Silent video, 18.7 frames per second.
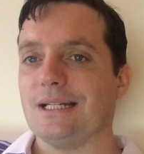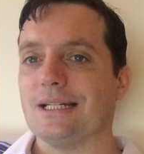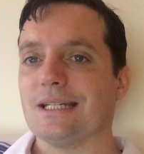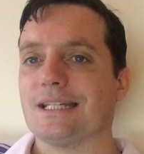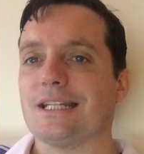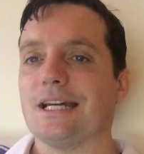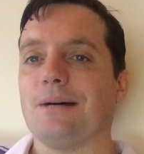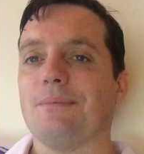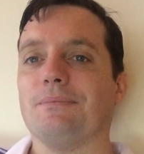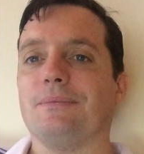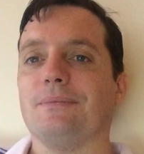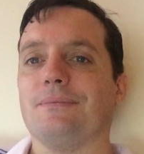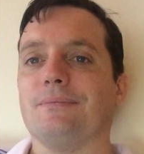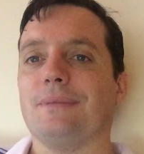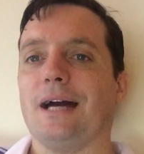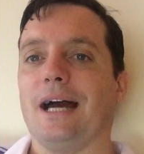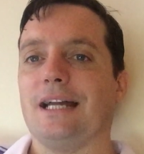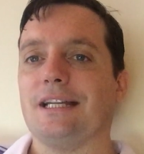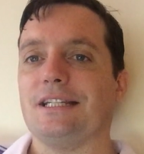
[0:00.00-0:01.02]
some
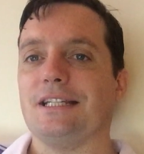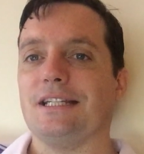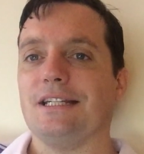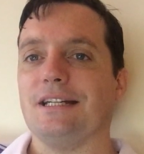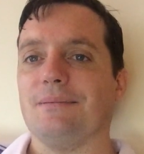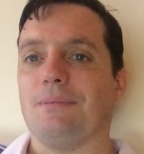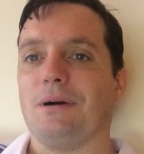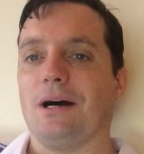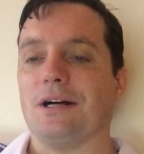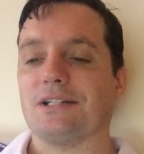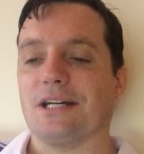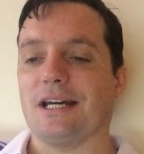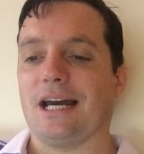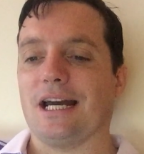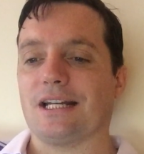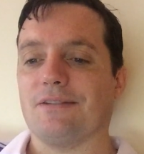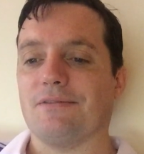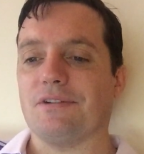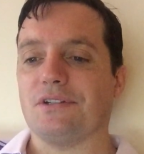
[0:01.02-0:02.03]
anti apartheid
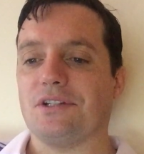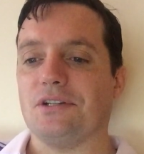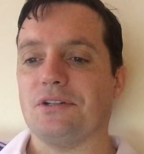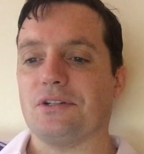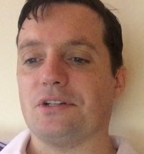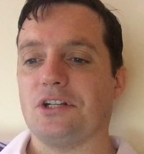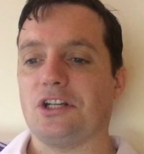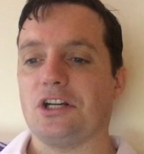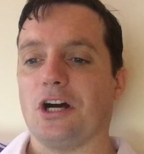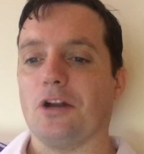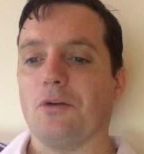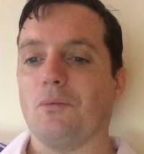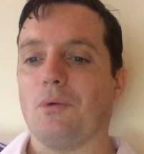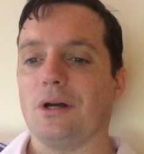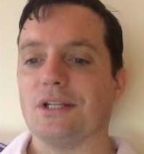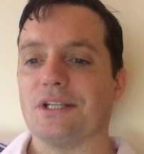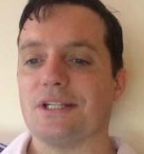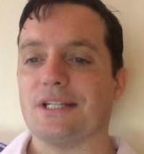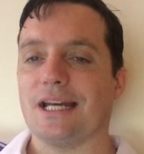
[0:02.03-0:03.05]
activists used to chant
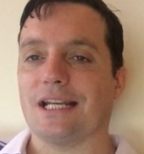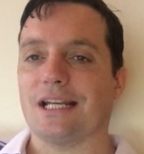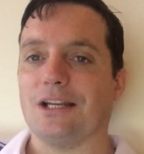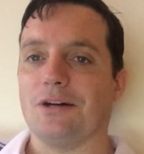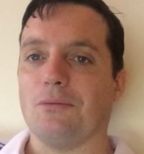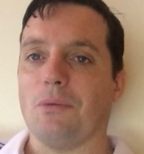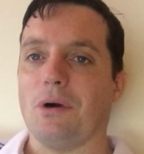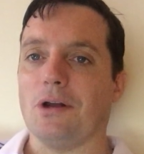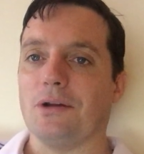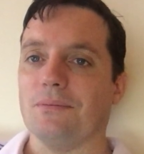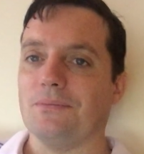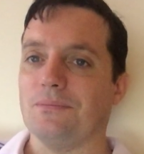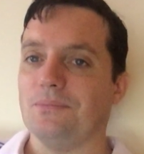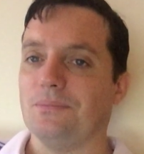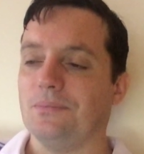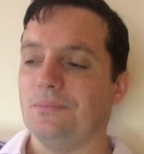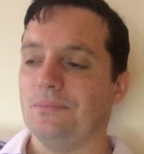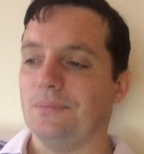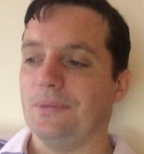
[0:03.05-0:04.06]
one settler, one
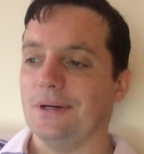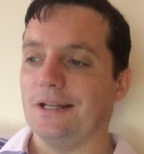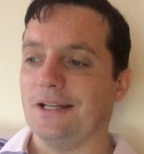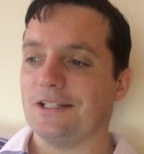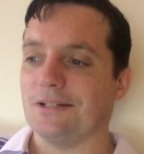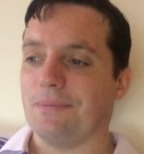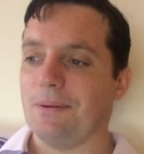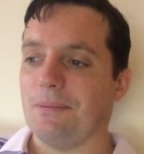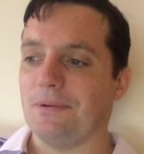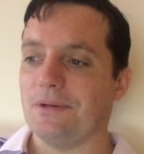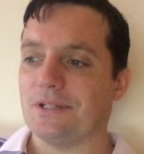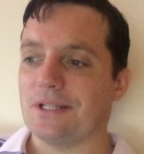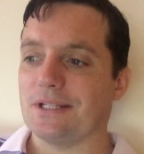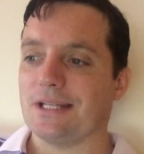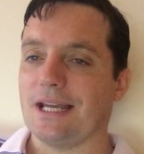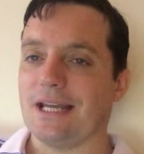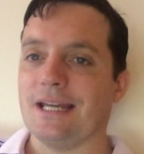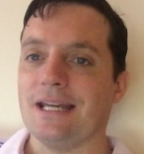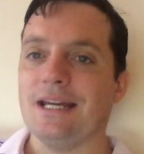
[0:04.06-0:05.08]
bullet, or people used to
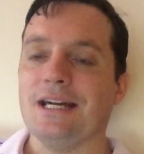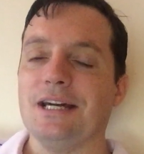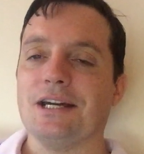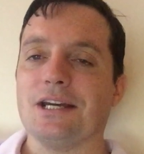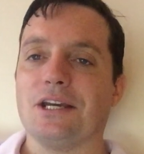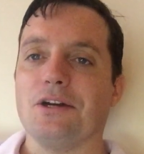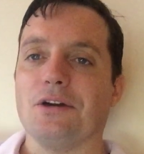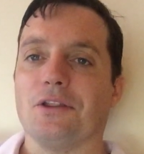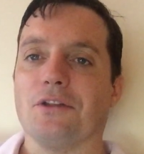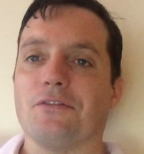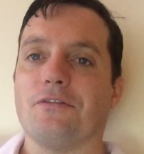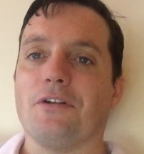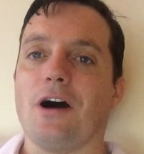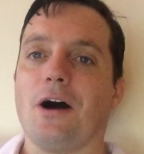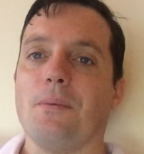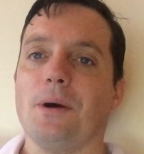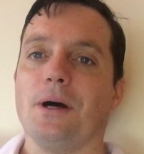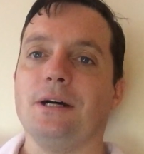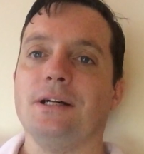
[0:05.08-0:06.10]
say, kill the
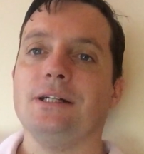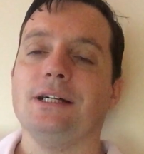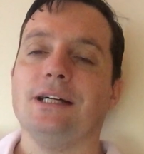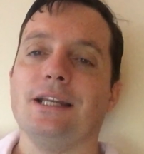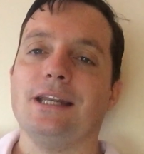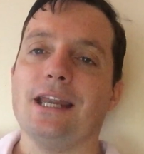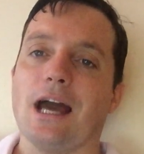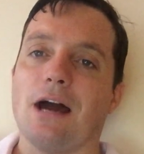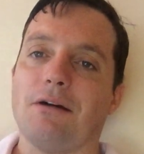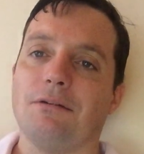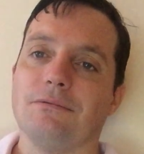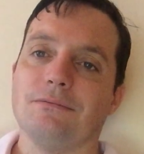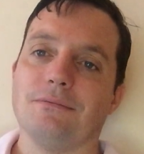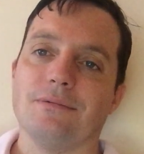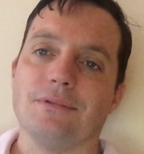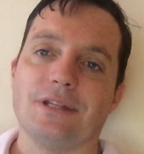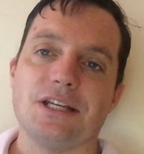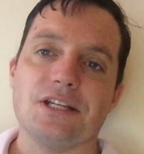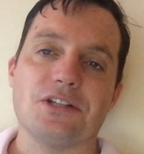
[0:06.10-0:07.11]
farmer. Now,
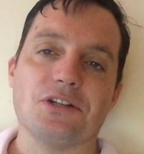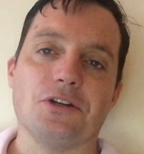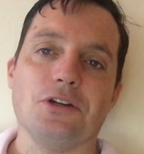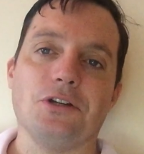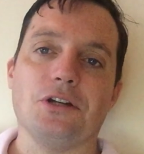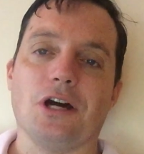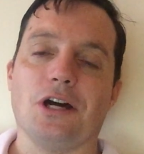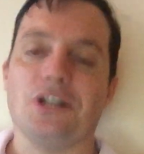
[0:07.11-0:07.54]
this could